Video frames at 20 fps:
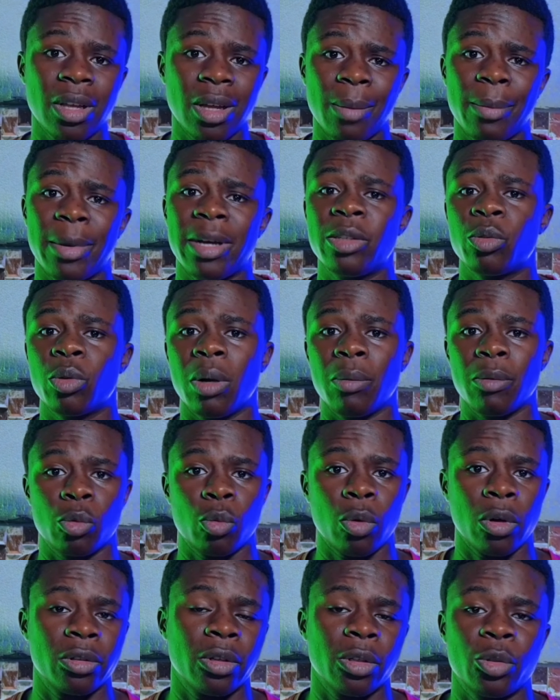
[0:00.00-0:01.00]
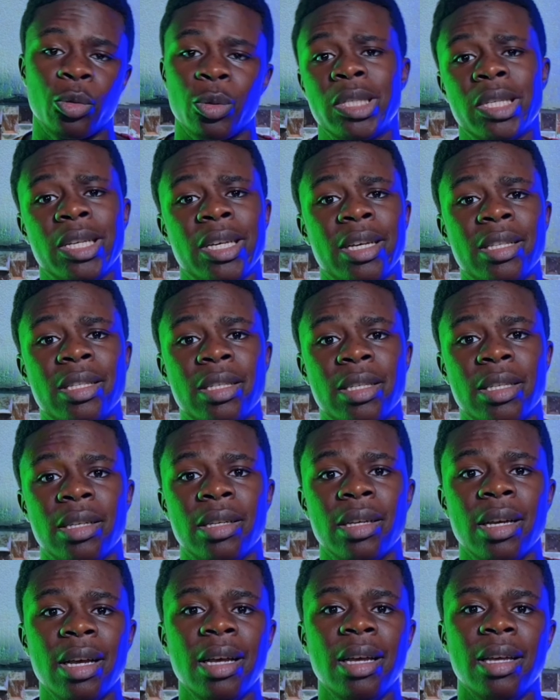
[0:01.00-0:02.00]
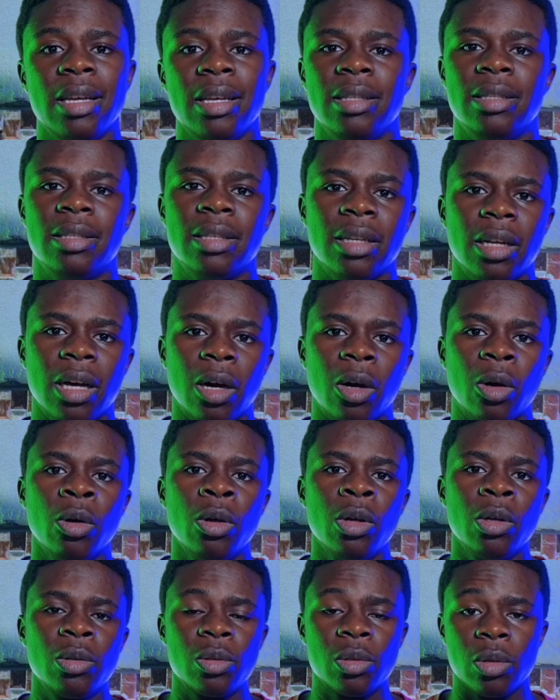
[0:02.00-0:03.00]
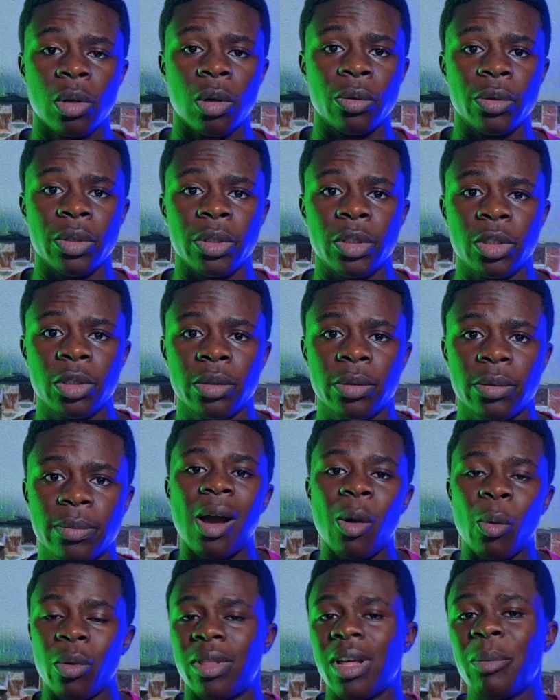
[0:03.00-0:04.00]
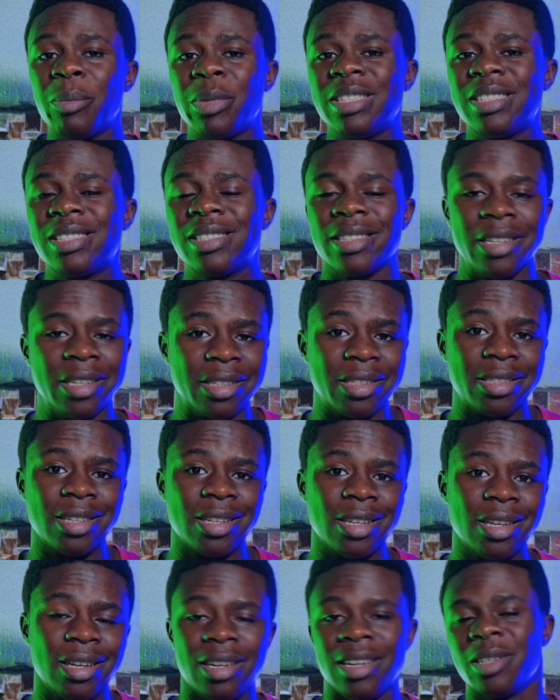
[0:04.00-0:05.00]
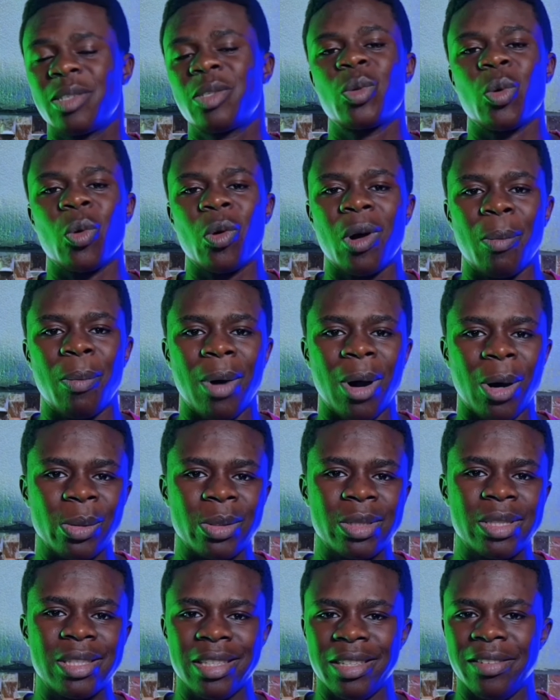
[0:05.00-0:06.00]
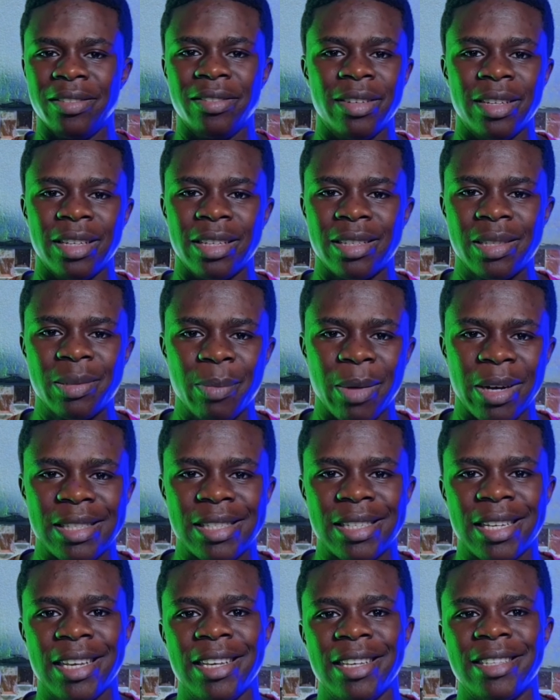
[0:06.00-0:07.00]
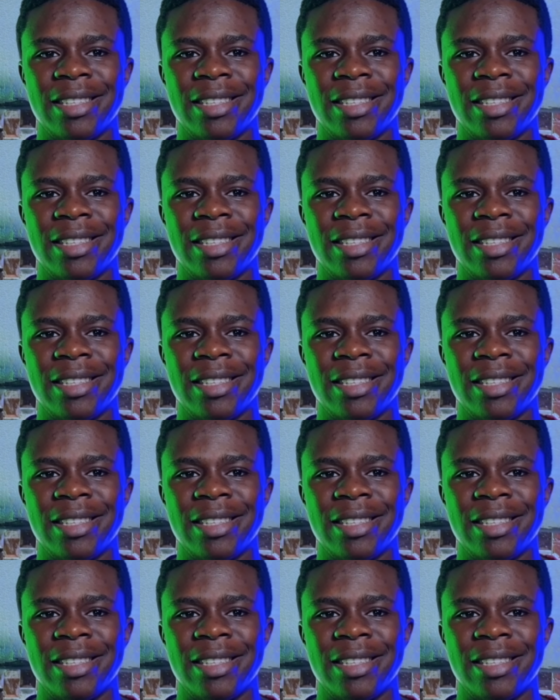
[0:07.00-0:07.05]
the 4GB RAM with 128GB internal storage. And with that being said, let's talk about the Infinix Smart